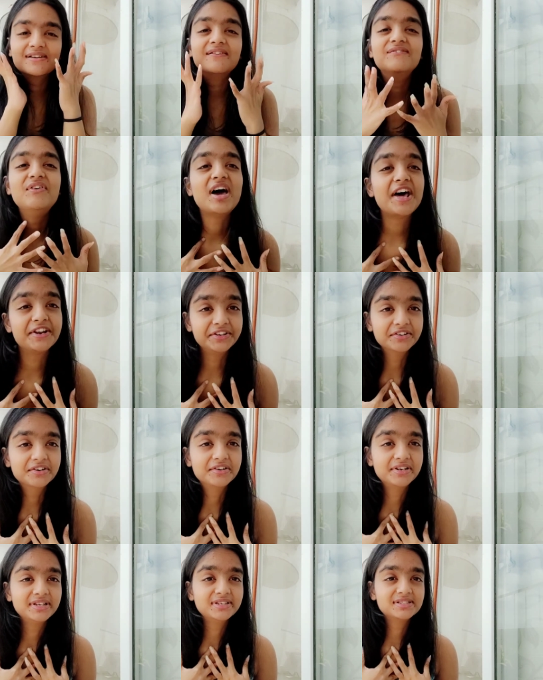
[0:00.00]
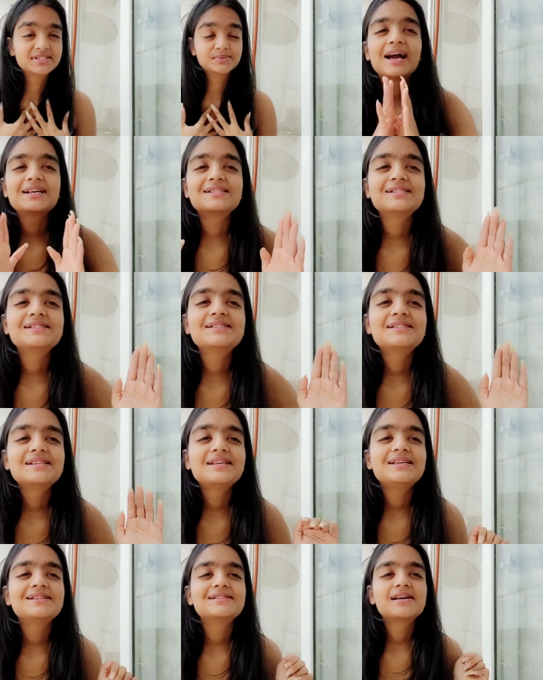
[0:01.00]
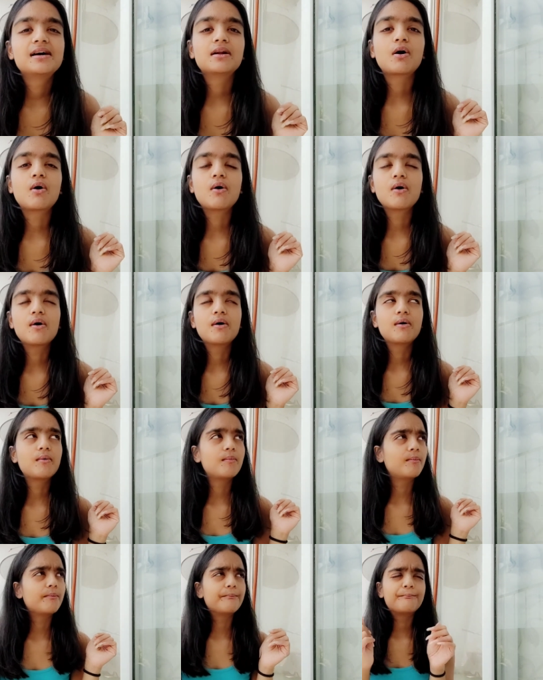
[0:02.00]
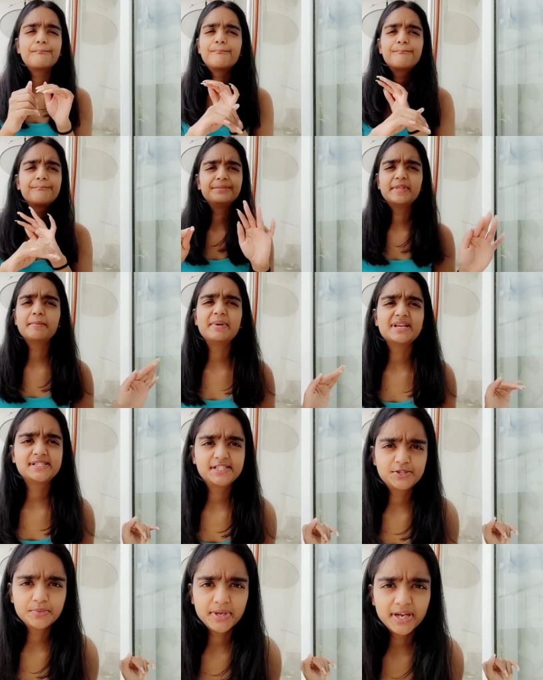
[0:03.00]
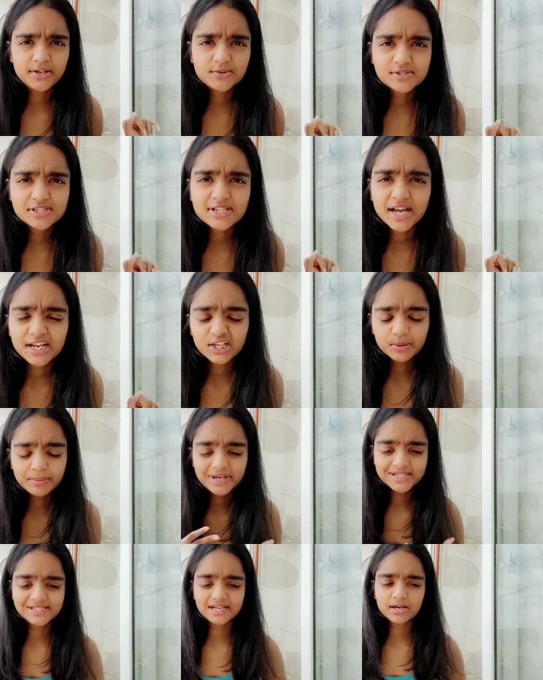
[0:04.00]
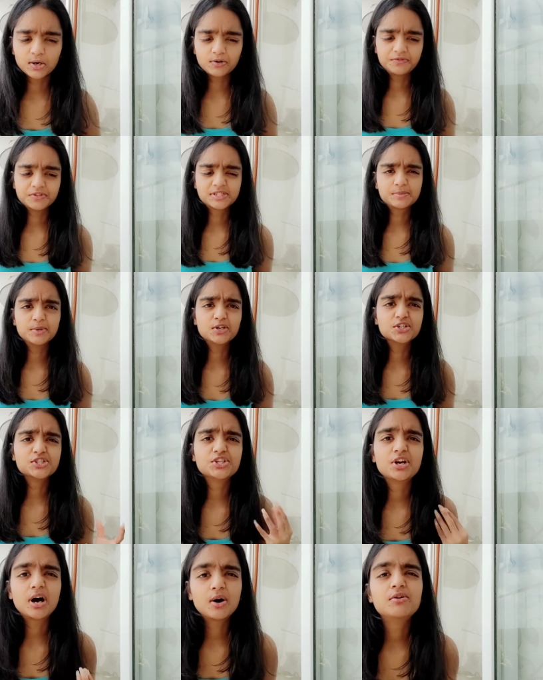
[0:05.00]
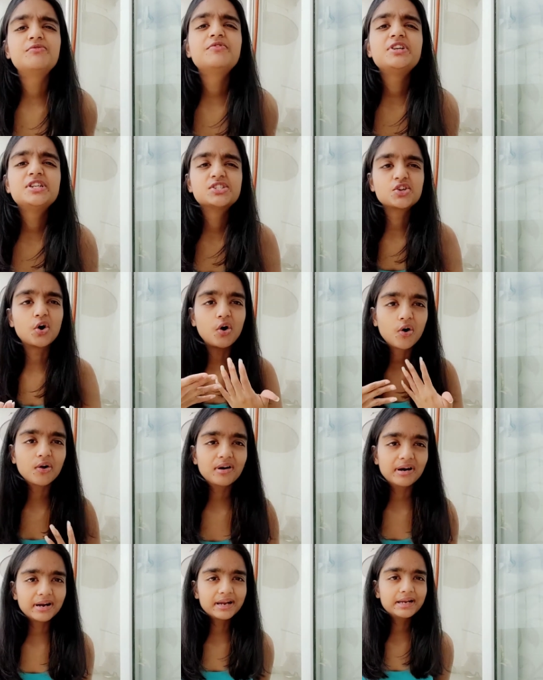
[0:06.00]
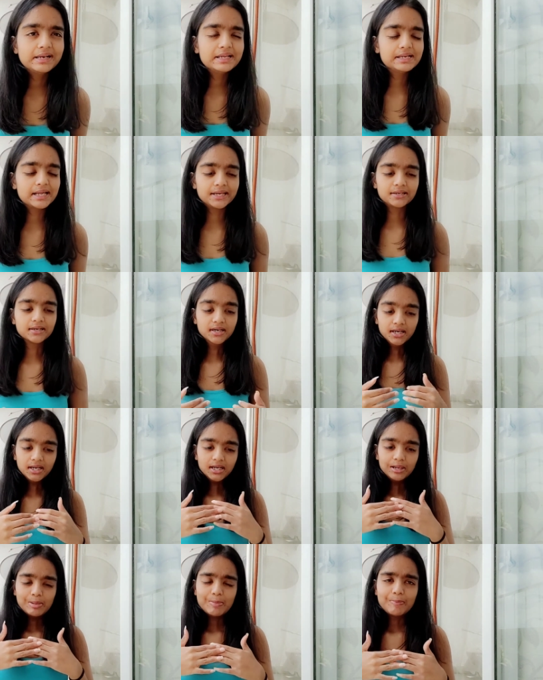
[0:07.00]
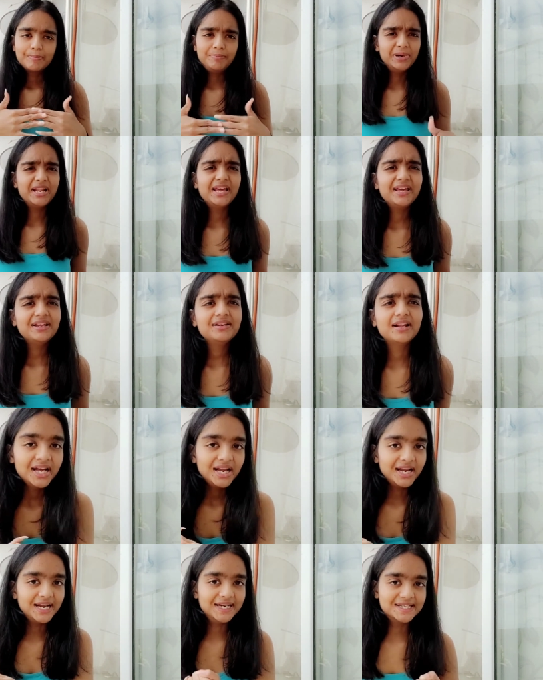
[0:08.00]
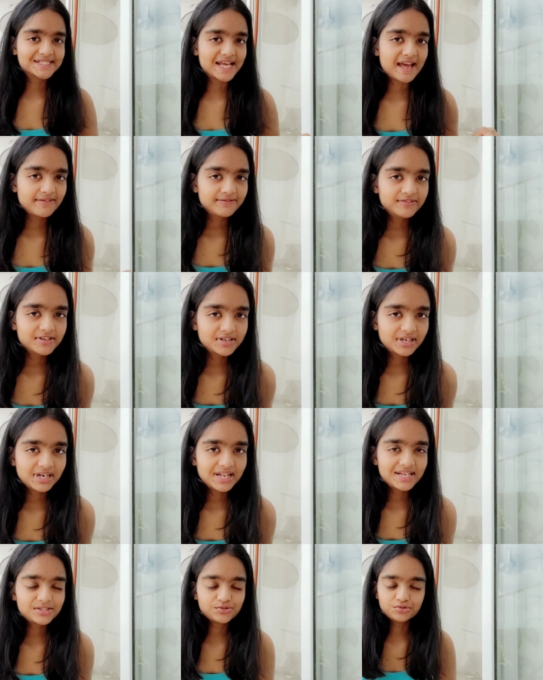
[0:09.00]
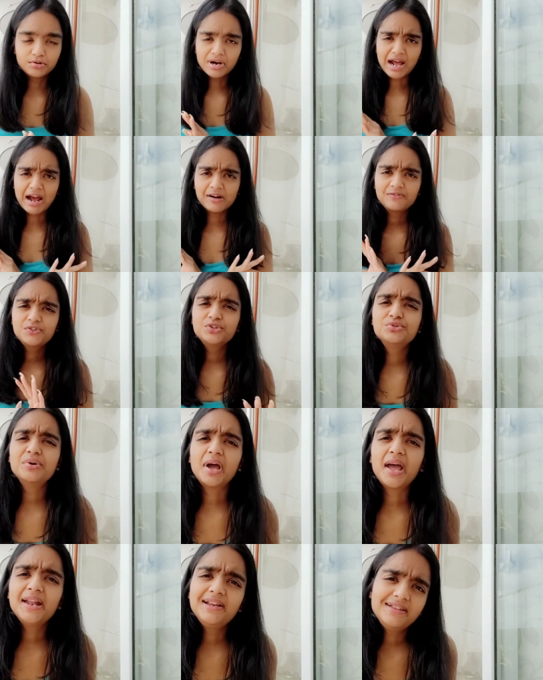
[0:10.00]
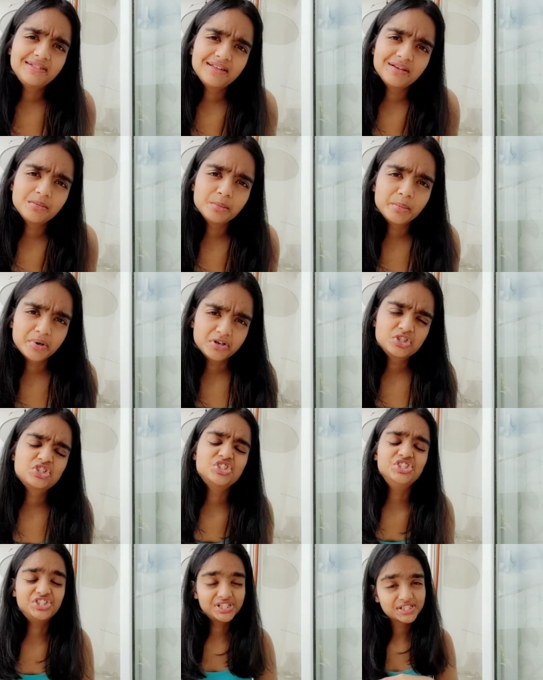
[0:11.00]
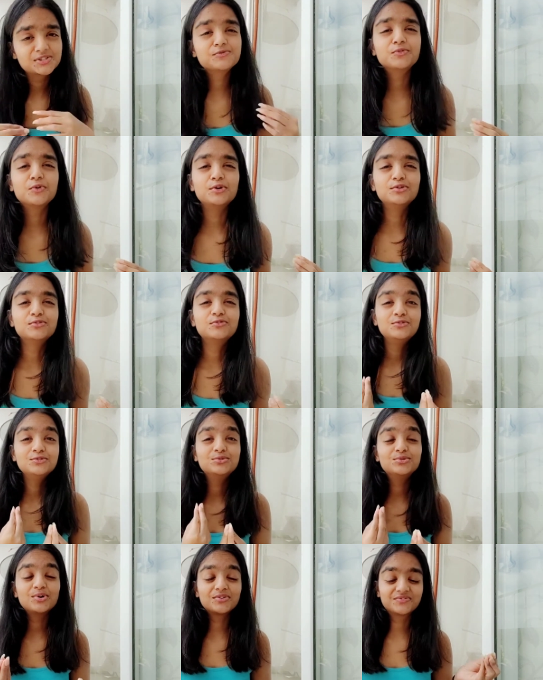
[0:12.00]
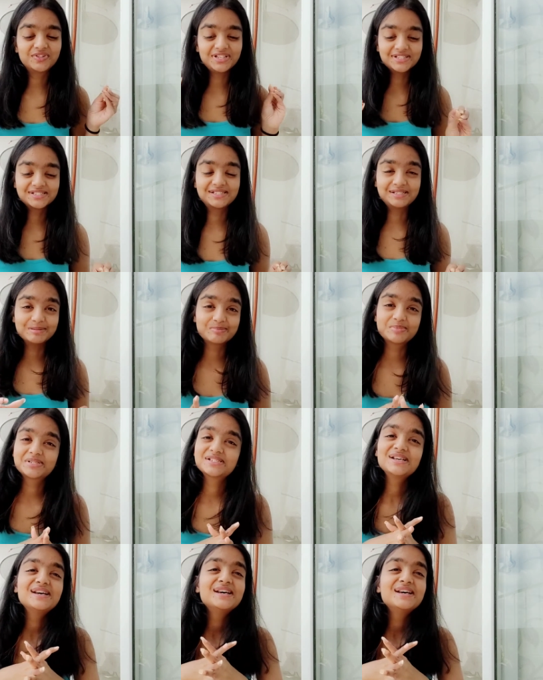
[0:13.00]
wear earrings. Accessories are the best way to style your basic outfits, because your outfit is already like plain. It is effortless. You don't have to do anything much. Just follow a few of these tips